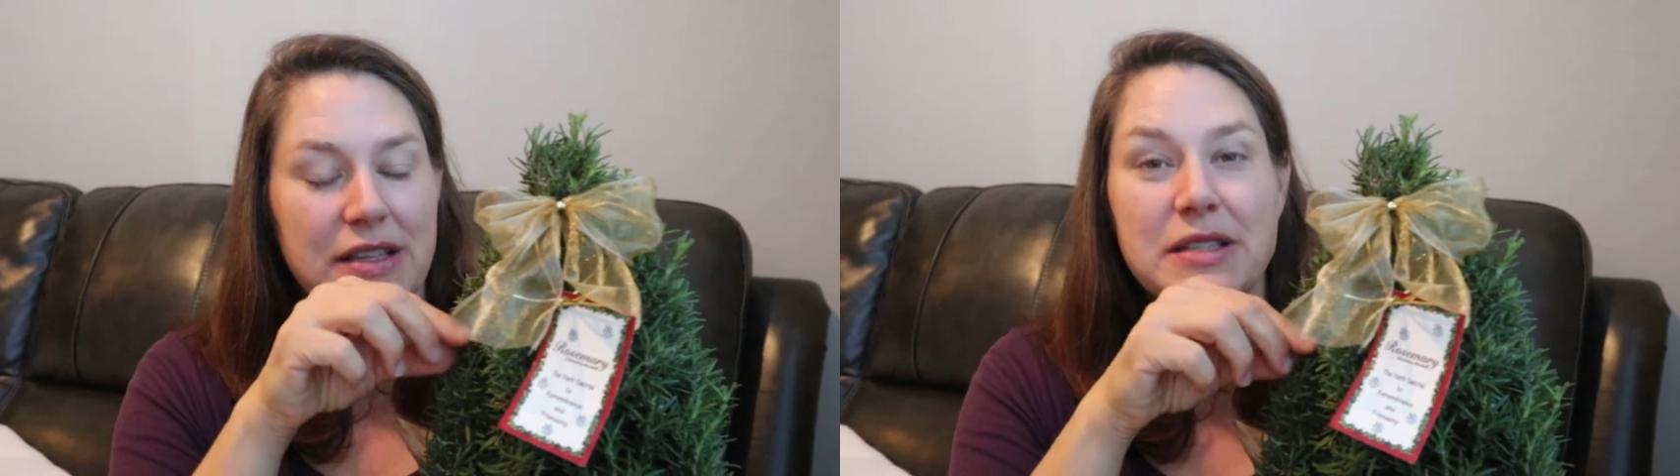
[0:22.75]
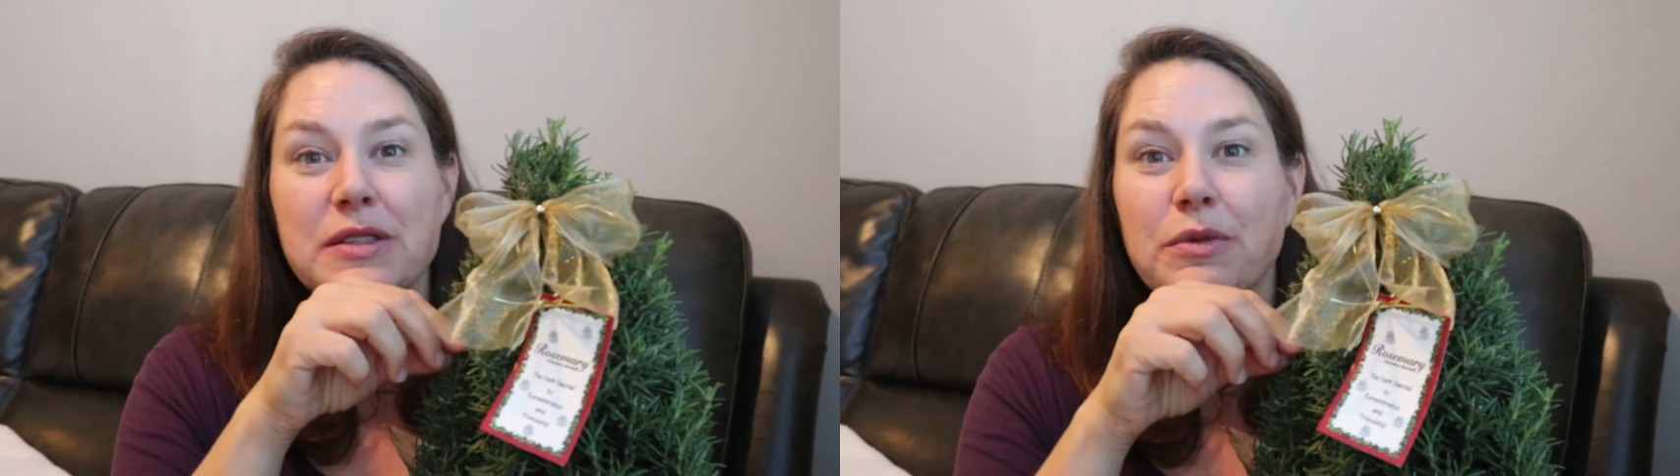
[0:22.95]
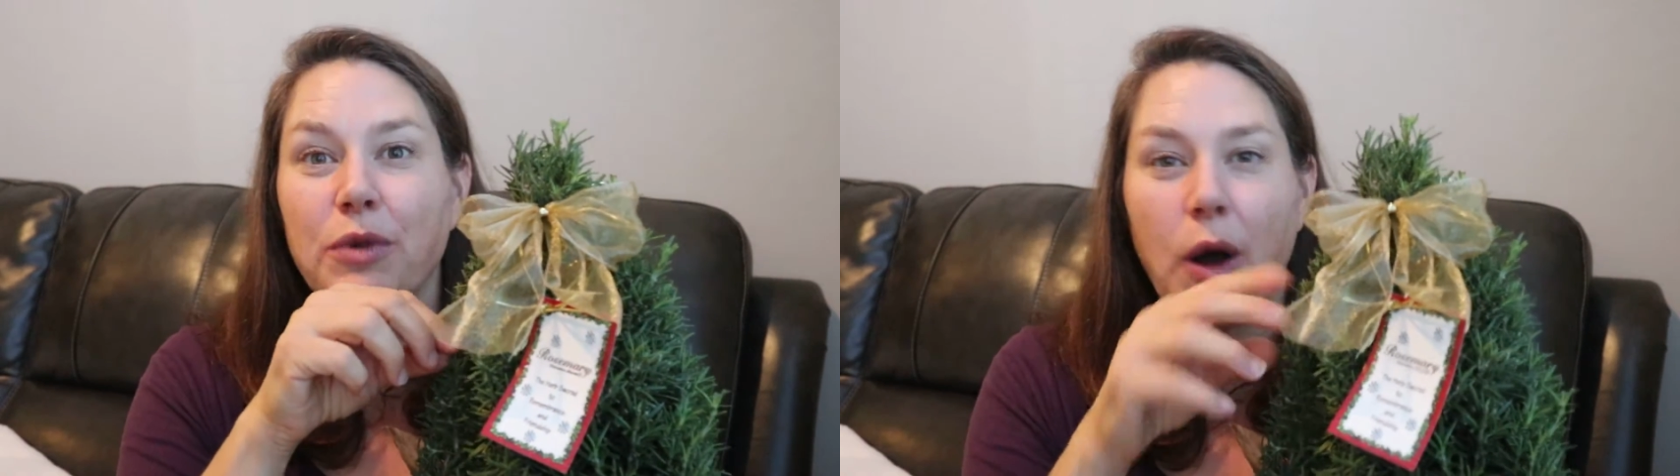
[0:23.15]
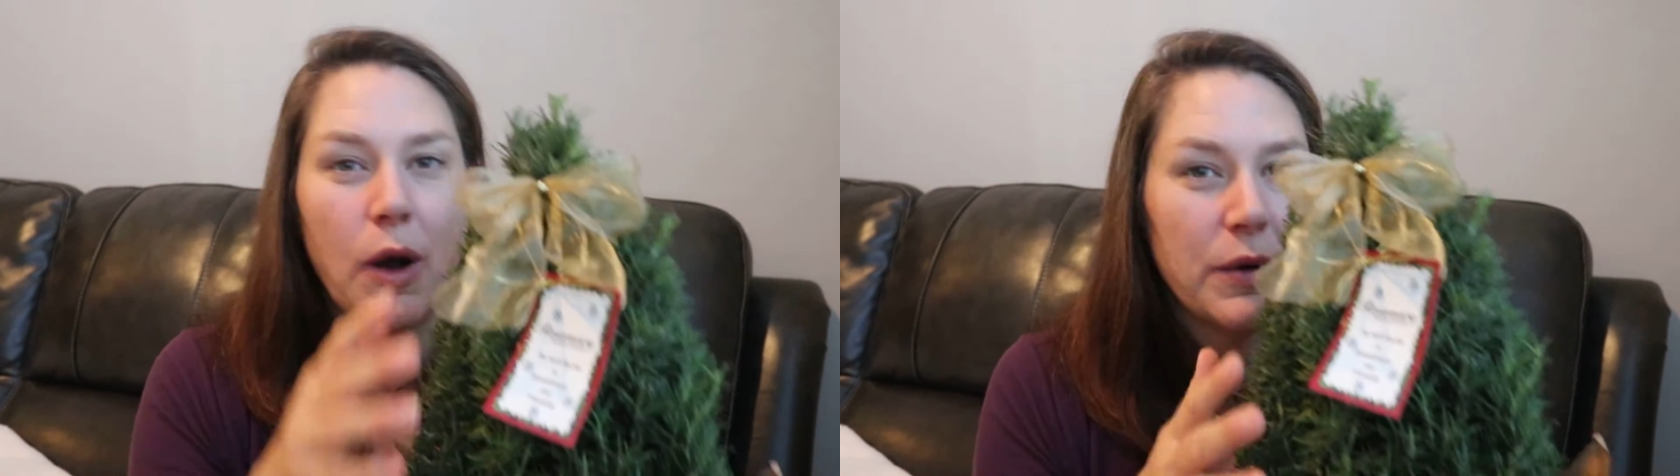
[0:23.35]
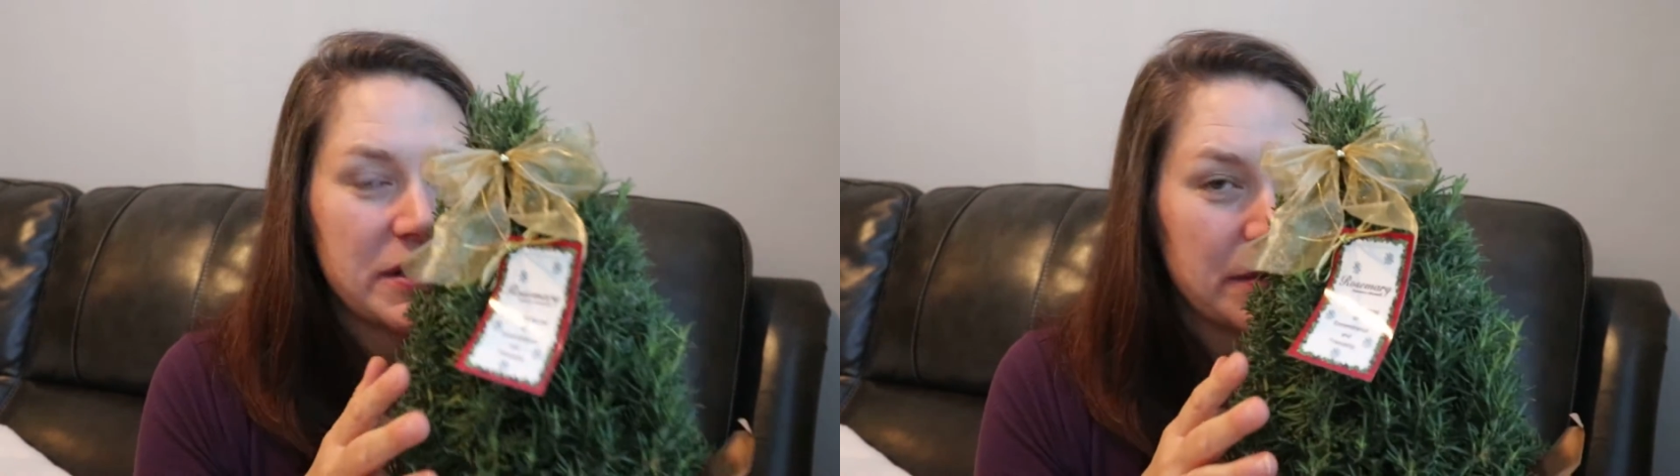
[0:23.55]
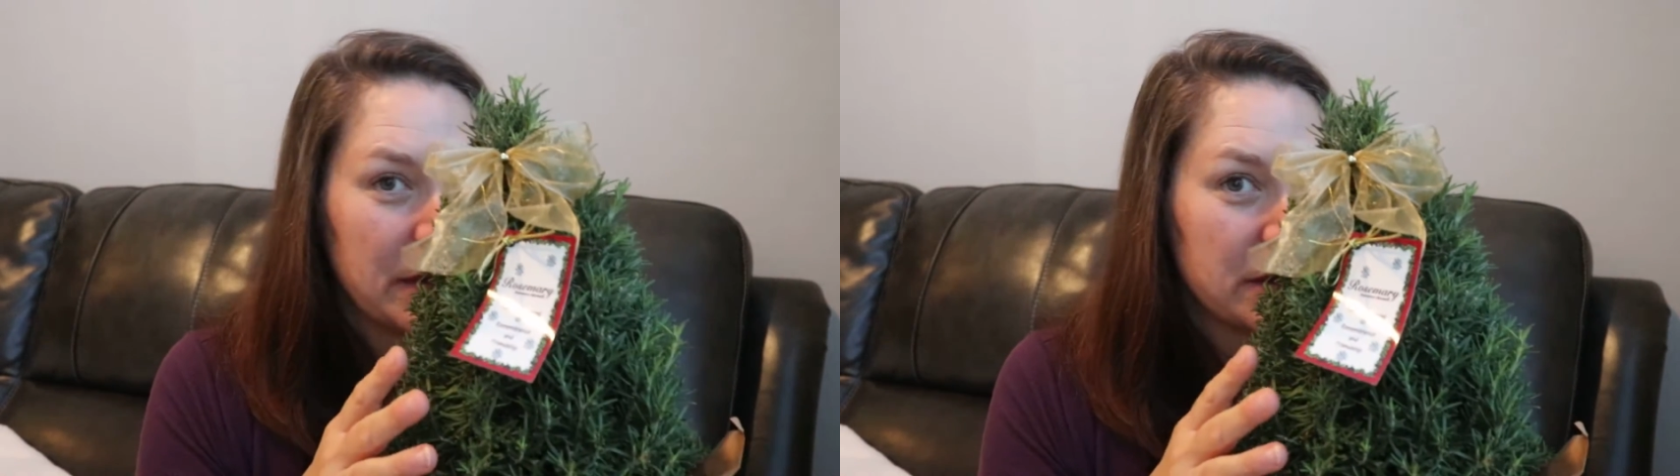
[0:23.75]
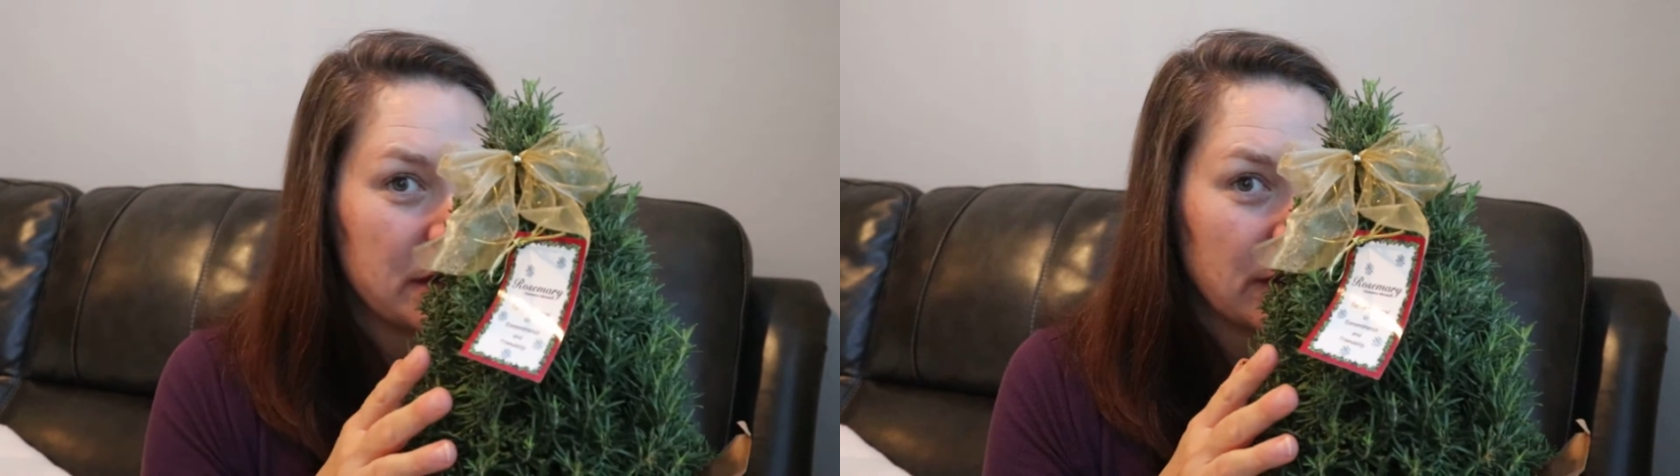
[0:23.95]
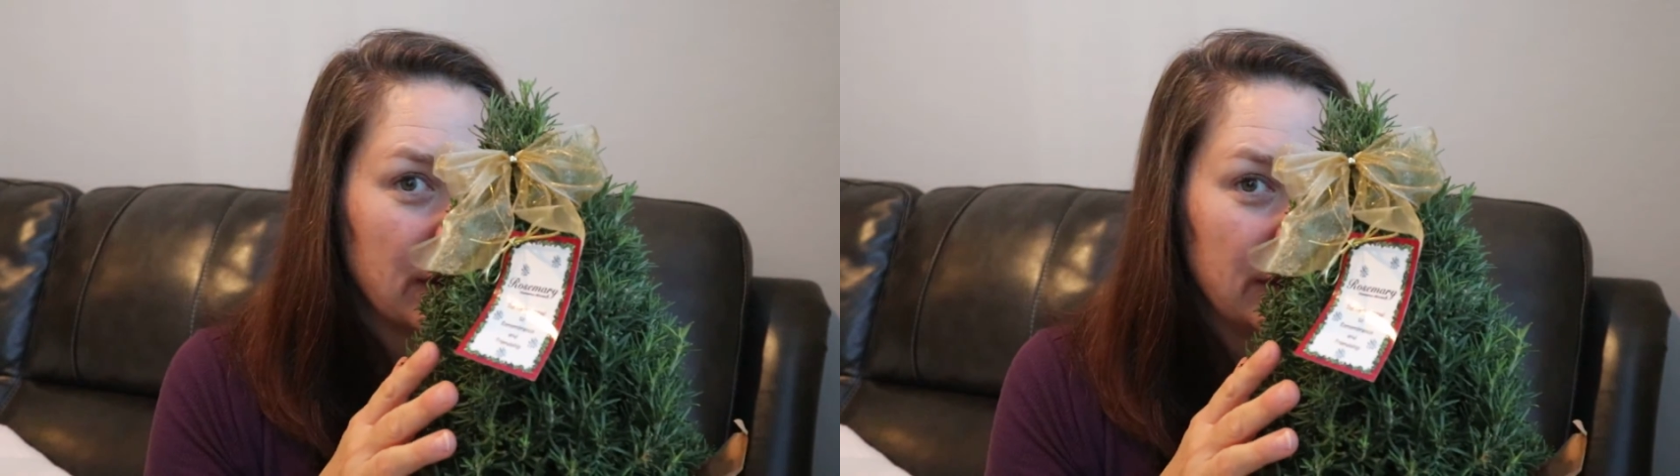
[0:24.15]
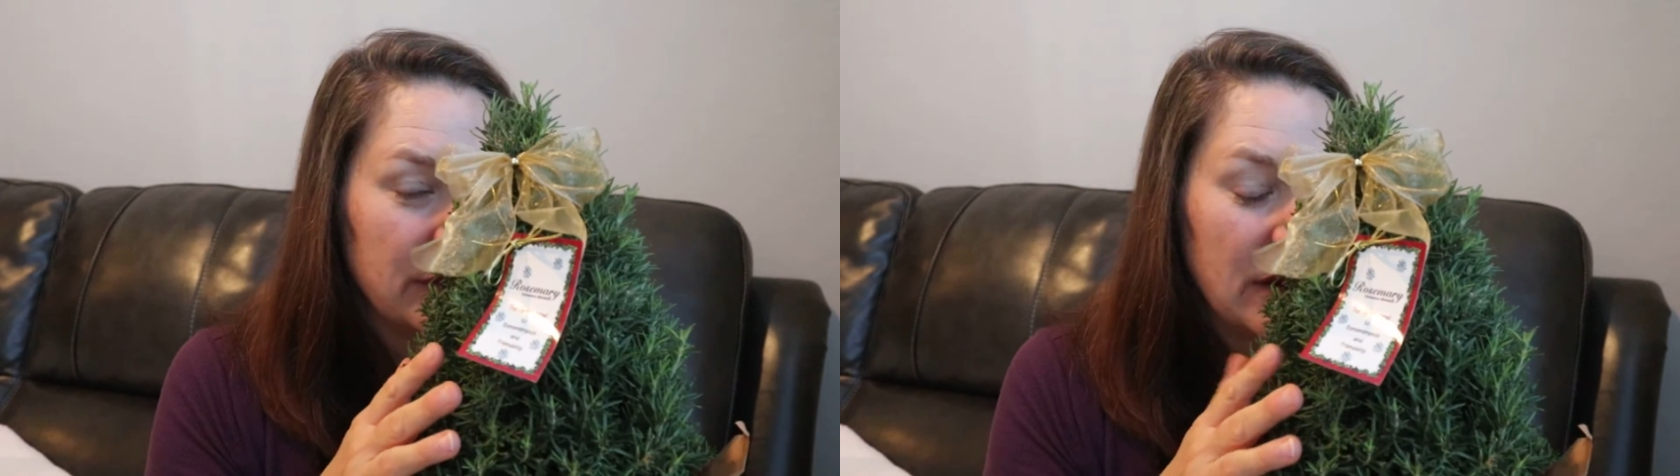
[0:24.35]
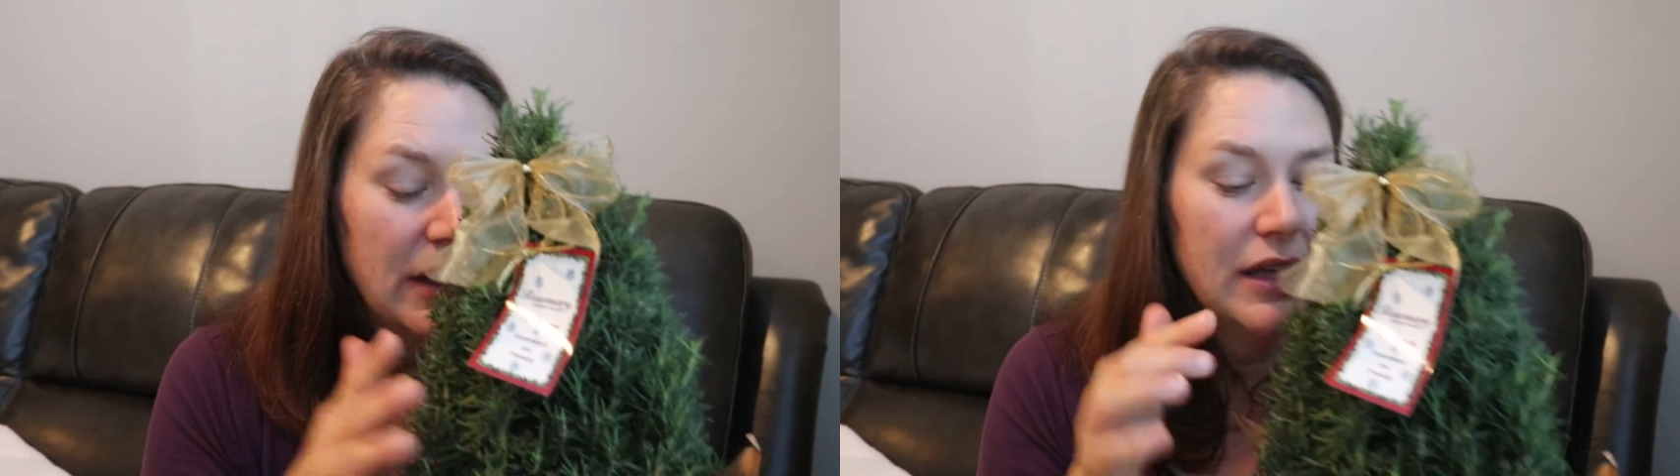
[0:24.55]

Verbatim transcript: This is a, ro oh, it smells so good.